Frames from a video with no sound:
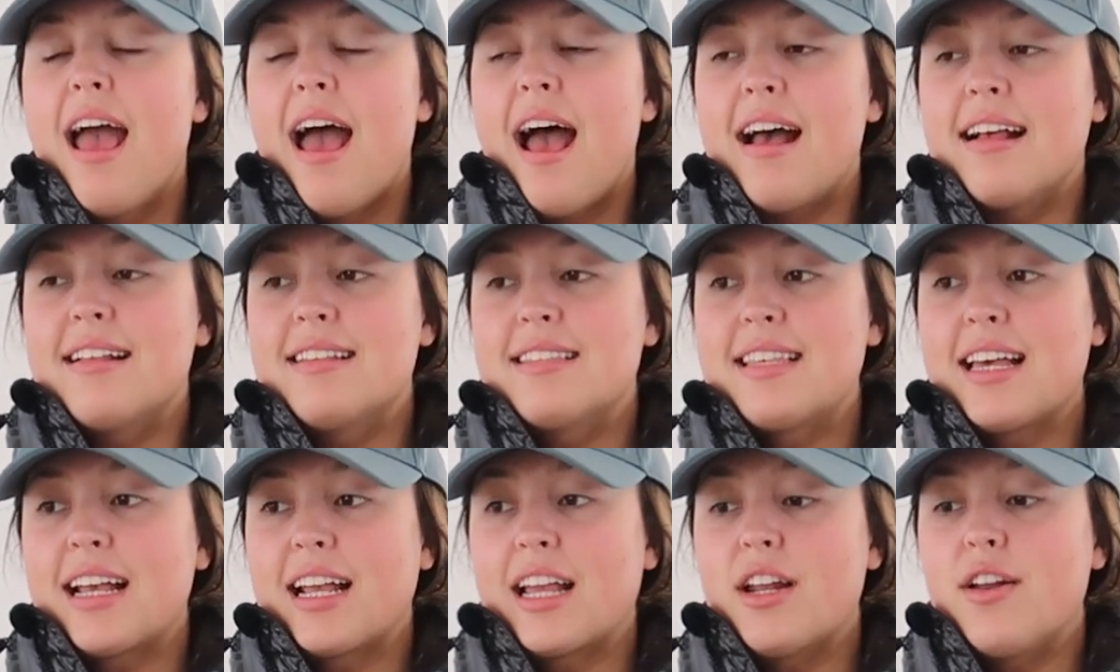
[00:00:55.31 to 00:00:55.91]

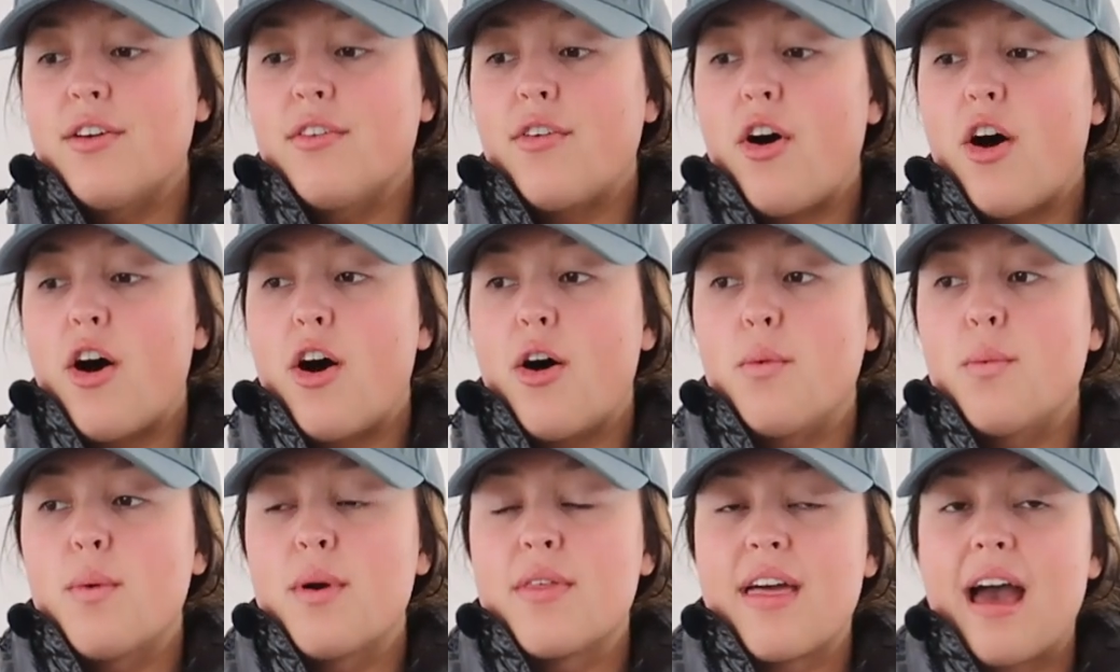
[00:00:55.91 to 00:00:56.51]
and second of
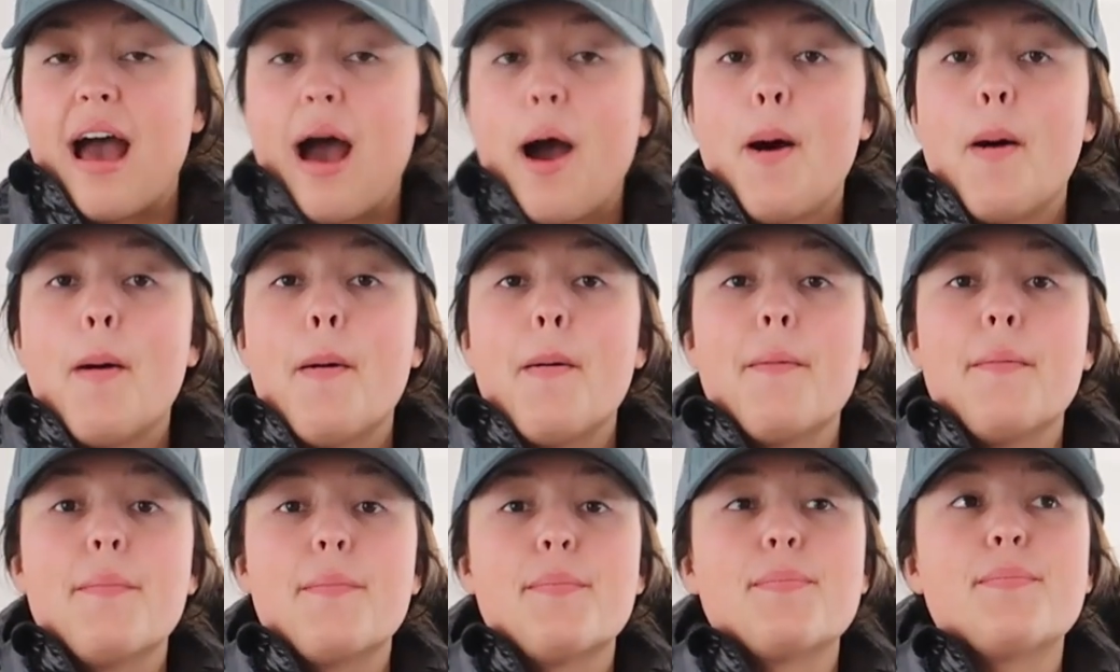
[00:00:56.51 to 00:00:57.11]
all, with
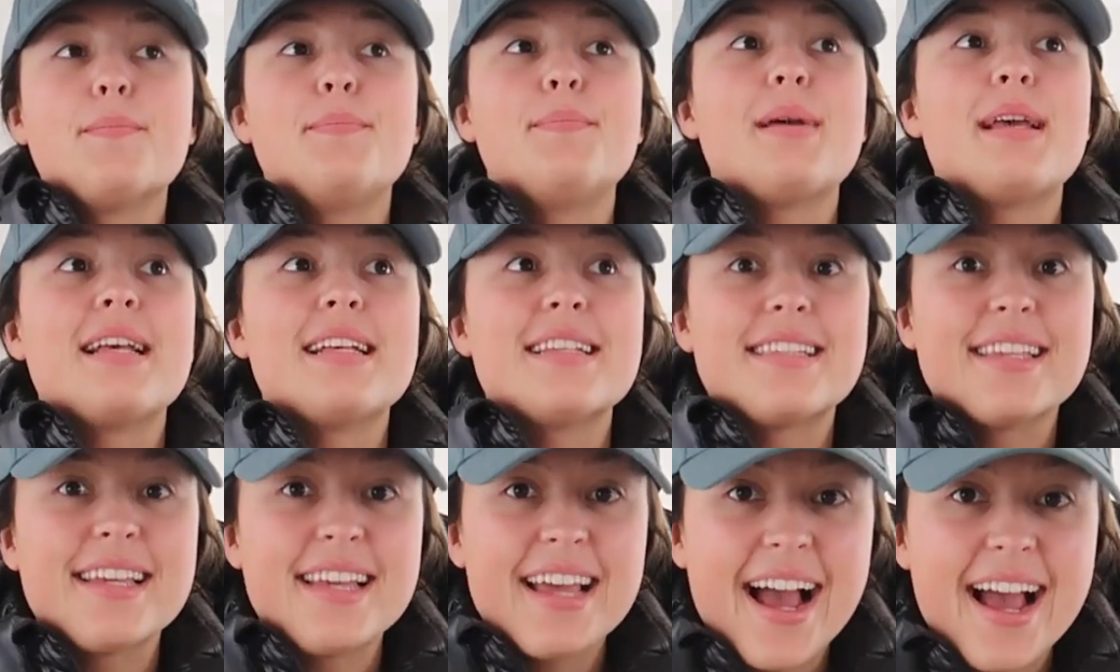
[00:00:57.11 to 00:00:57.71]
how
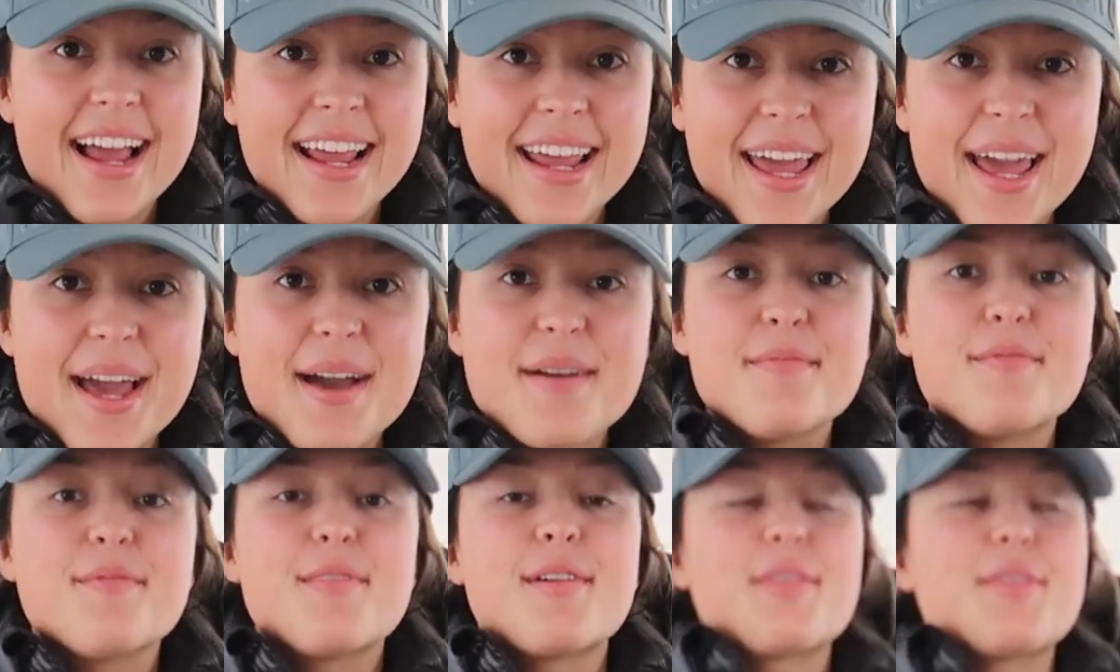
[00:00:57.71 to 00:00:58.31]
busy I
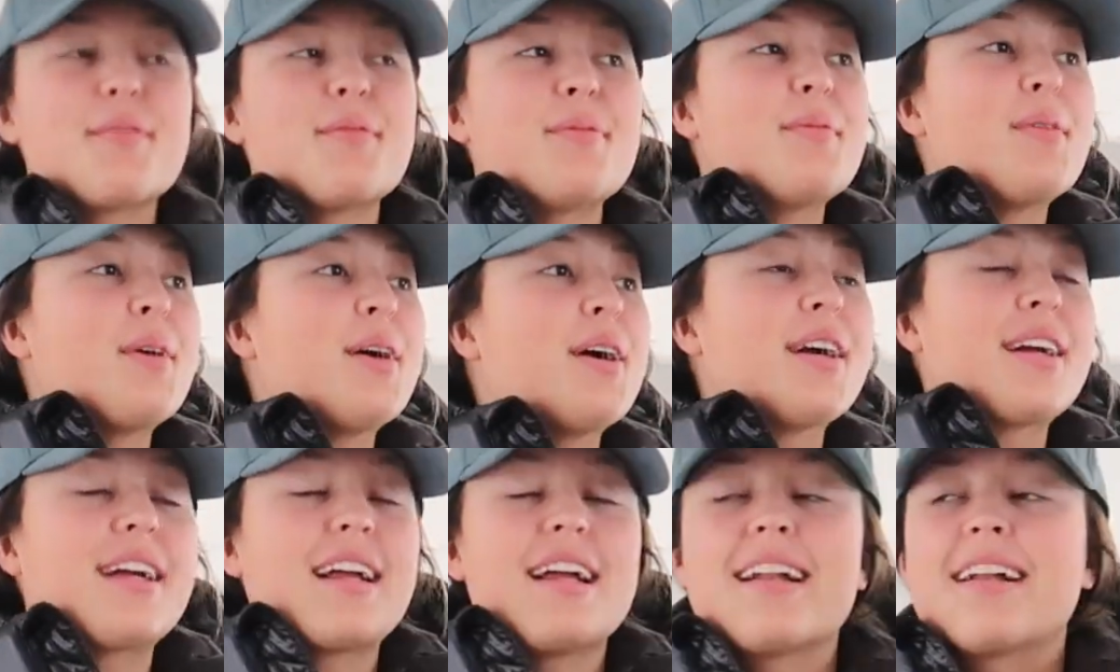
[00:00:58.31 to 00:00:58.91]
am with
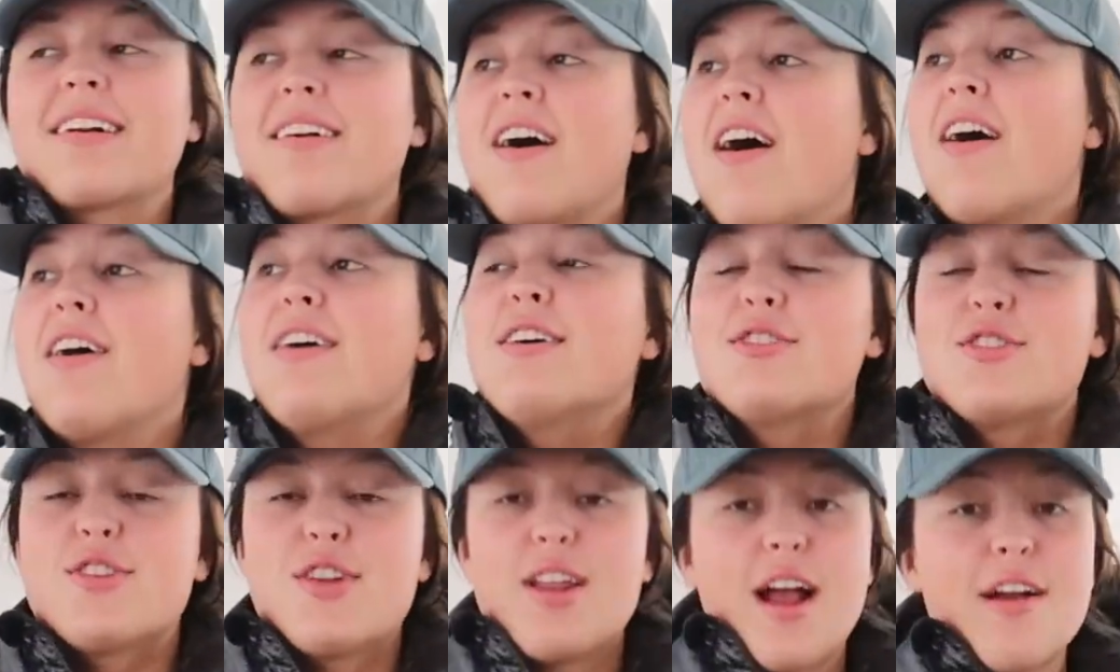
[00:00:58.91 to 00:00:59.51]
work and
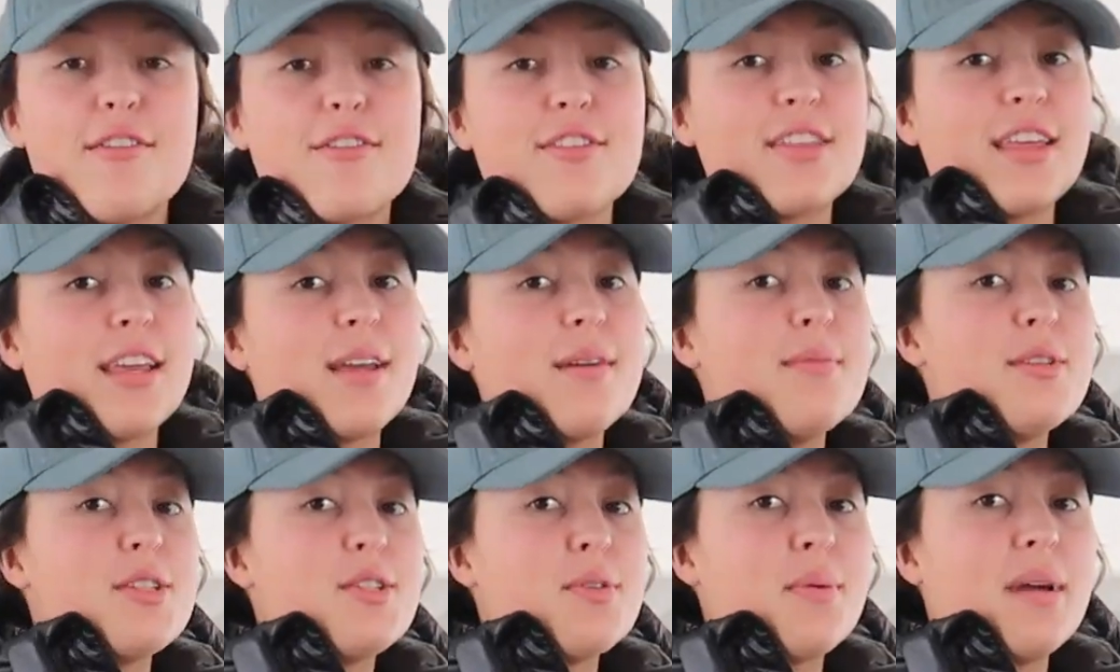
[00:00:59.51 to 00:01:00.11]
college and everything
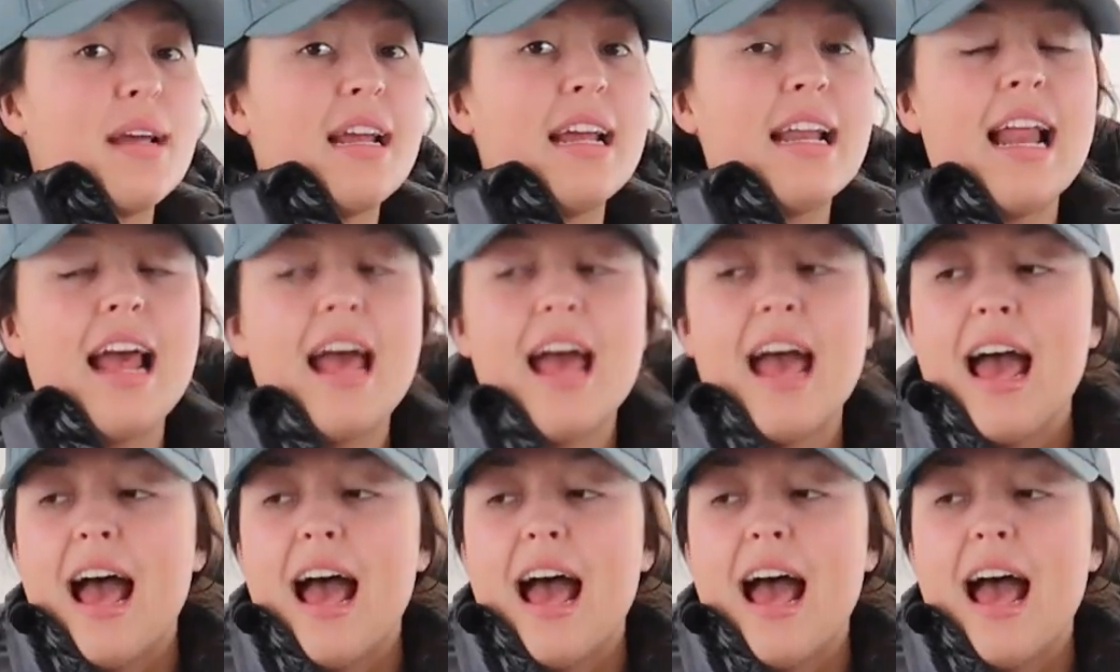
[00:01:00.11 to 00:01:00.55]
in between,